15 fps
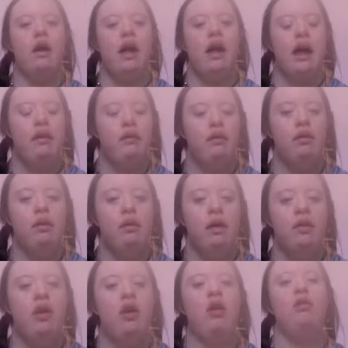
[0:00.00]

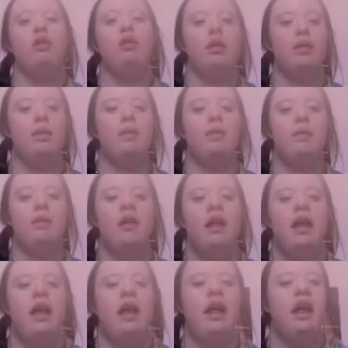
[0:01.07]
Everyone who
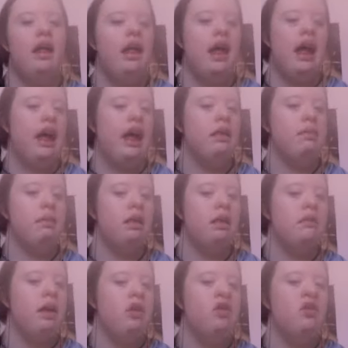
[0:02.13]
has been a
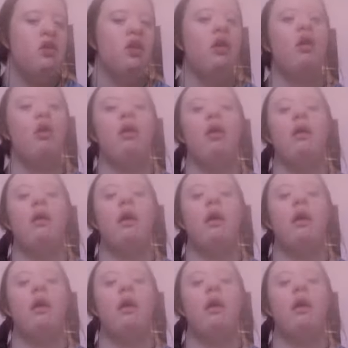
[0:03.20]
red shirt or